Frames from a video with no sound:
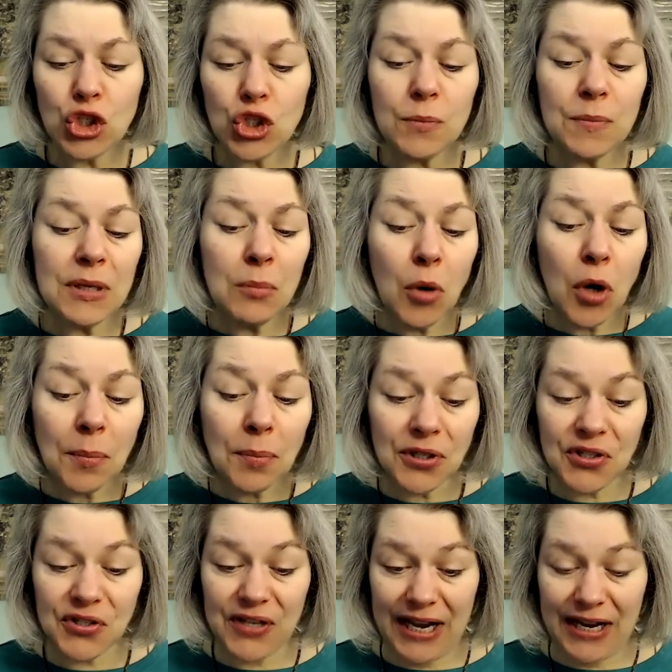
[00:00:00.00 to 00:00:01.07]
To be more
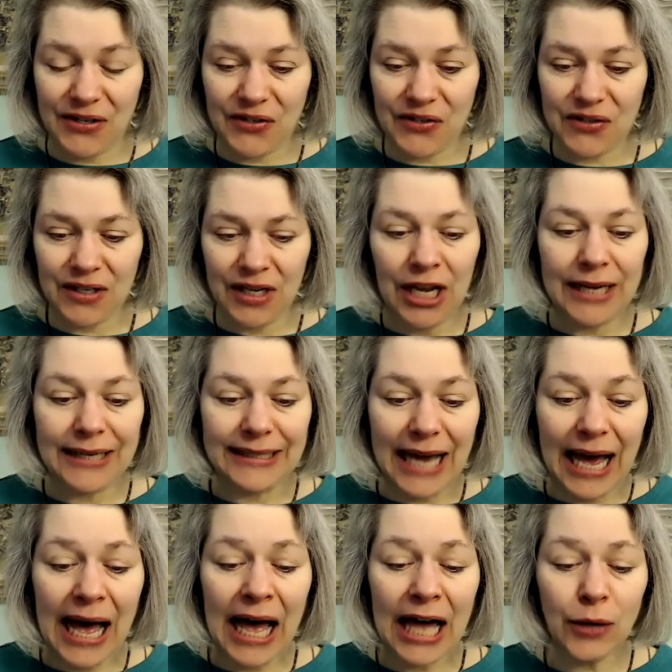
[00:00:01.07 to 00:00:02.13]
precise,
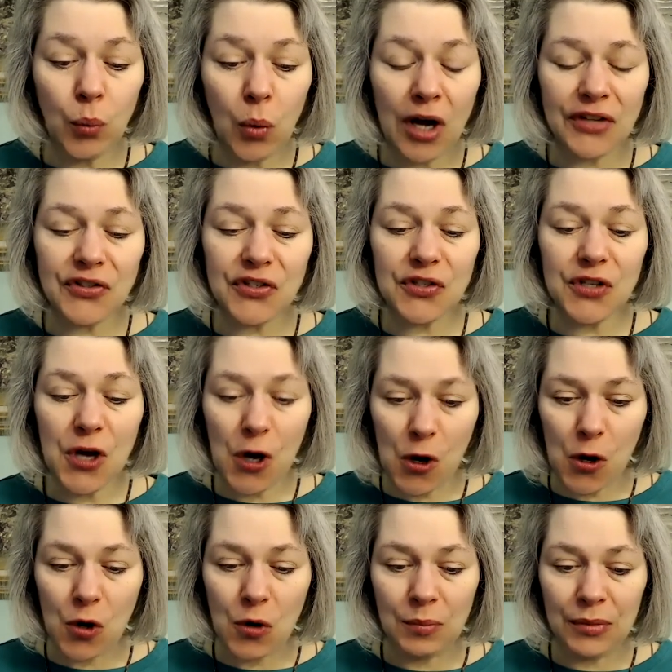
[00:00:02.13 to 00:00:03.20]
God wants the
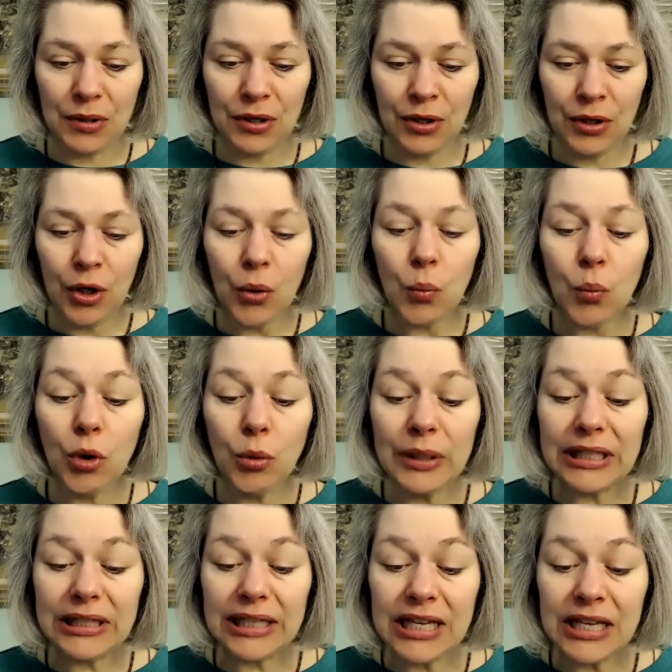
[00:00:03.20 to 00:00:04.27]
home where
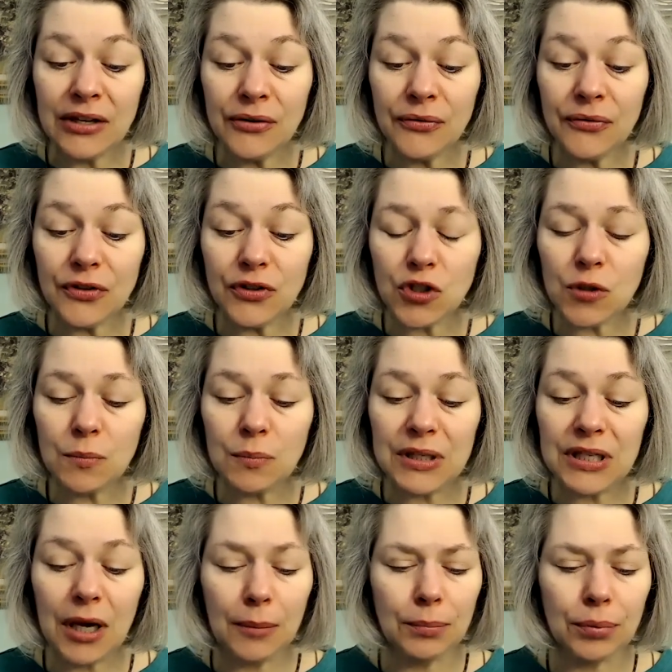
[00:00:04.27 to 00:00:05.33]
we live to
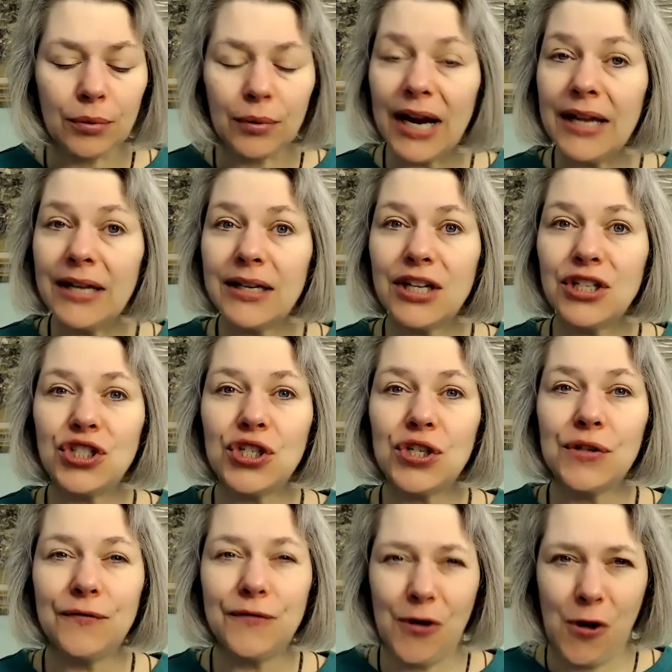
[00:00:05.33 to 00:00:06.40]
be a bright and
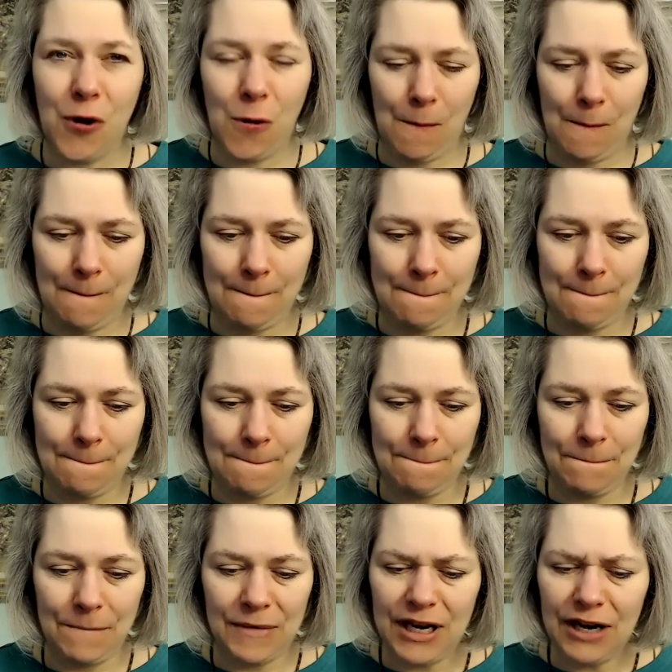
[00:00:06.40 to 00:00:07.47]
cheerful home
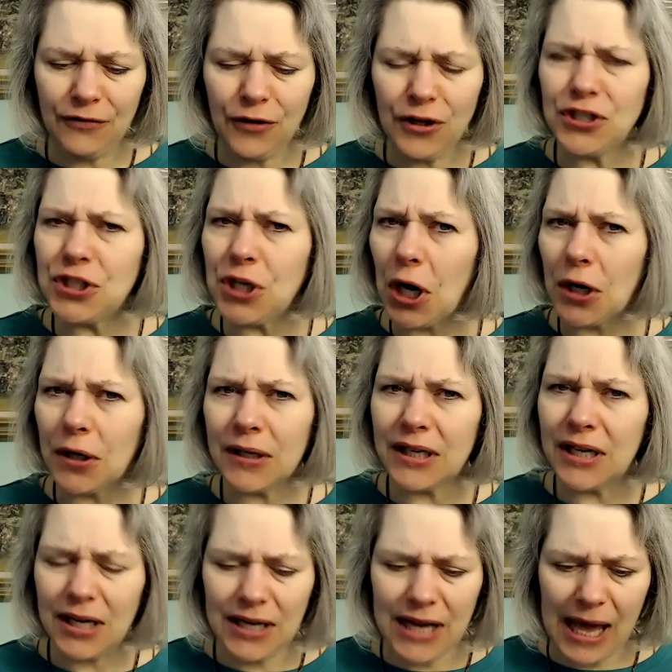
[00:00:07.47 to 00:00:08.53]
never a dark and
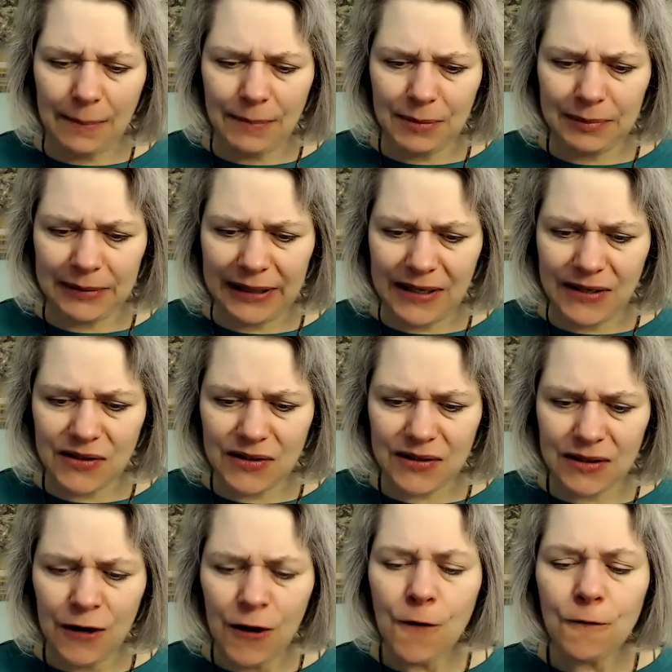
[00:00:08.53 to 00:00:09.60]
unhappy place,
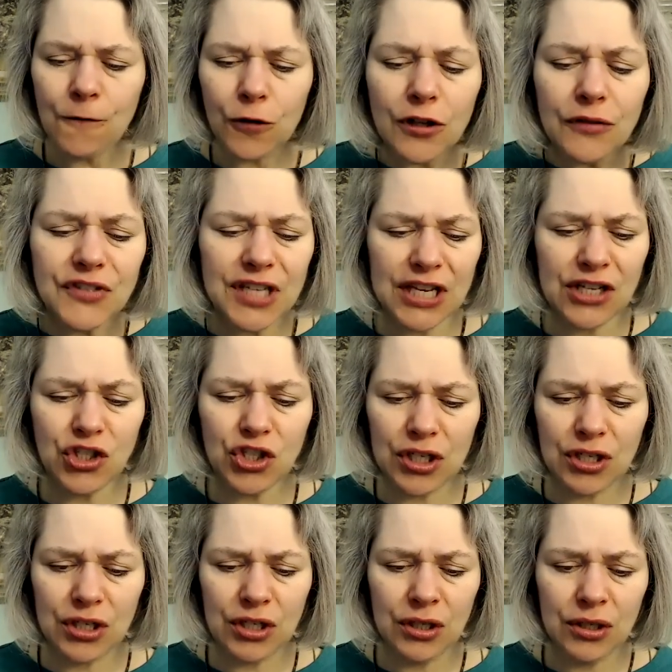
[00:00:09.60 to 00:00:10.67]
full of
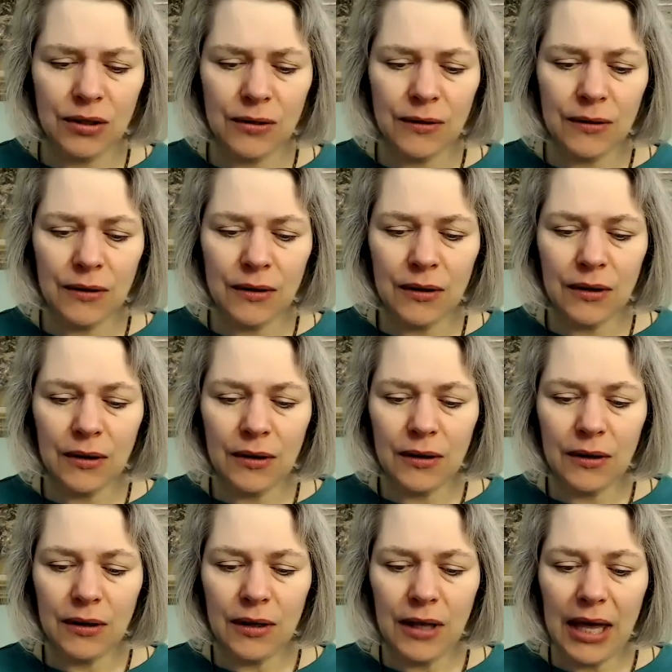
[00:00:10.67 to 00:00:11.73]
tension
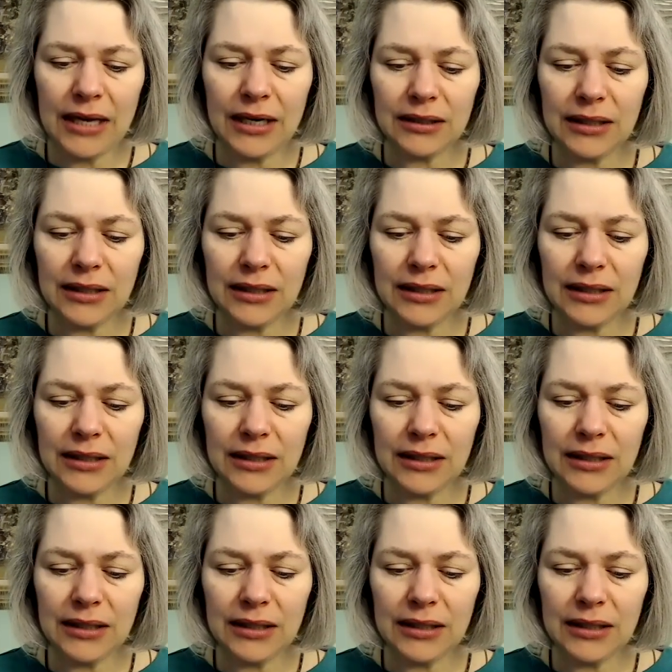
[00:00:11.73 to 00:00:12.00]
and